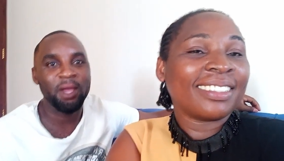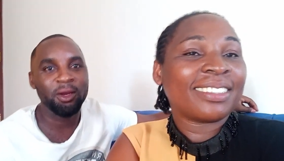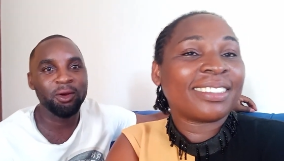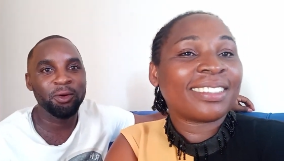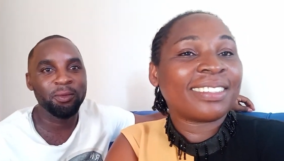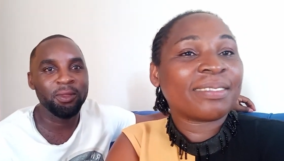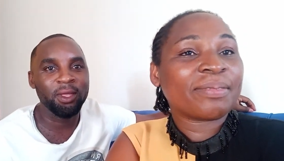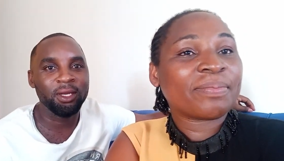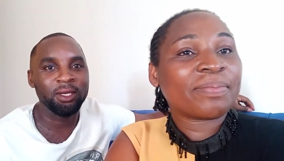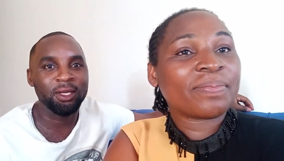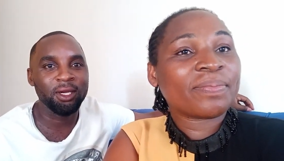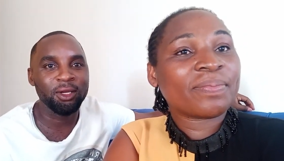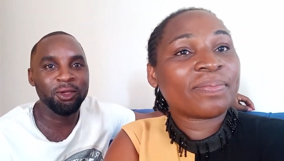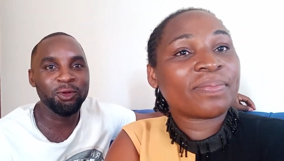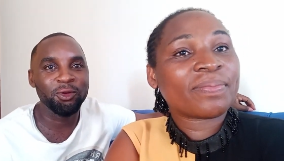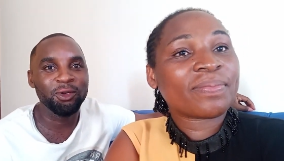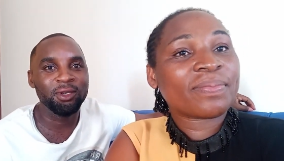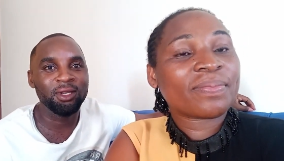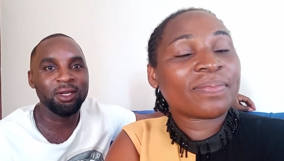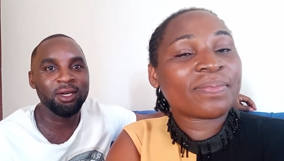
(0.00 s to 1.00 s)
Speaker 1: and hope that uh,
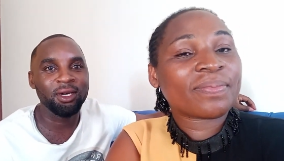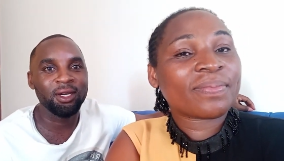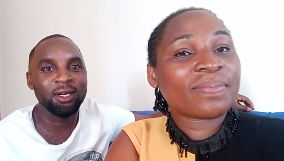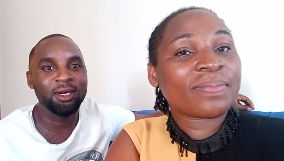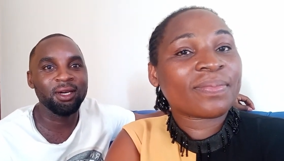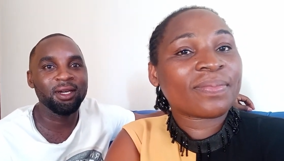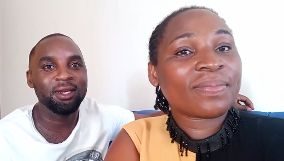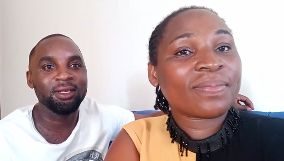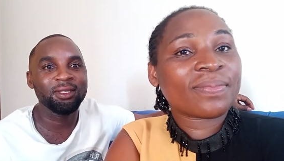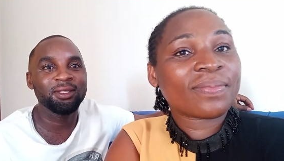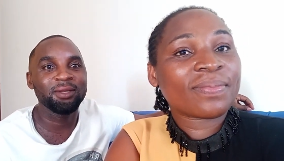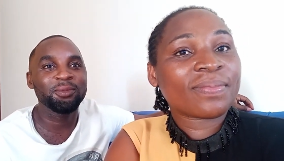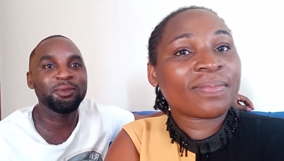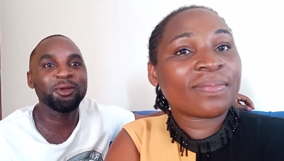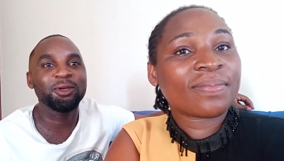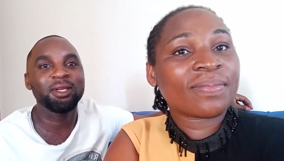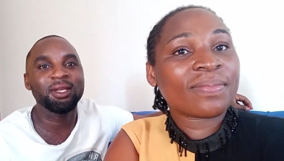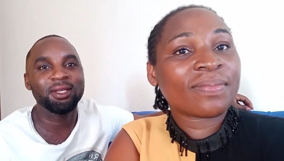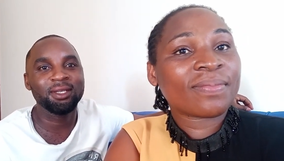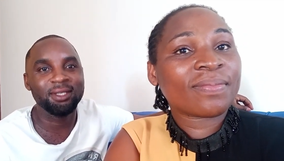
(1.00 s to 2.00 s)
you'll uh,
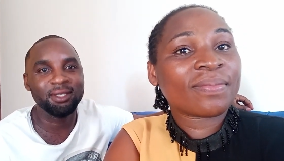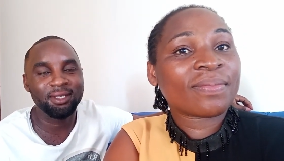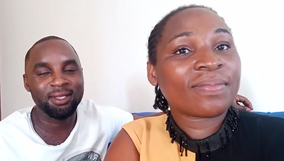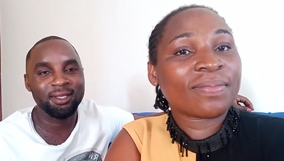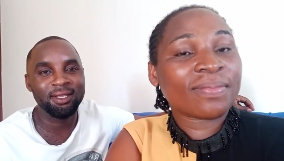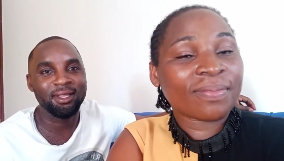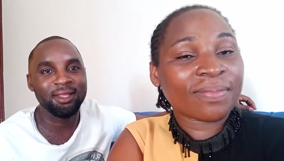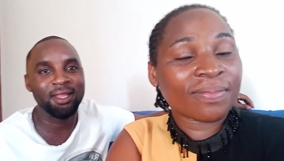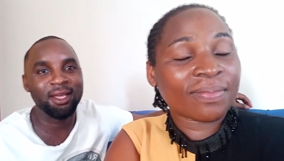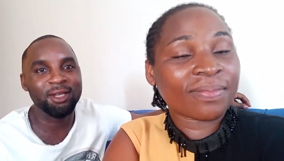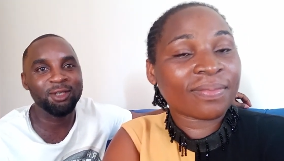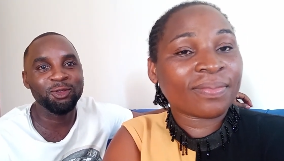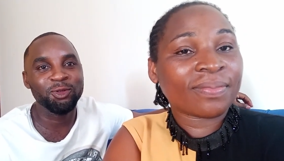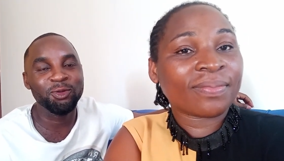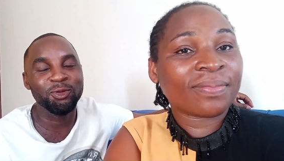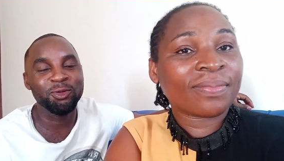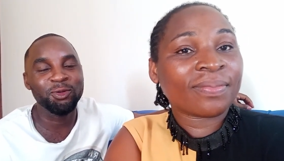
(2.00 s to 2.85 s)
reciprocate mm-hmm. that to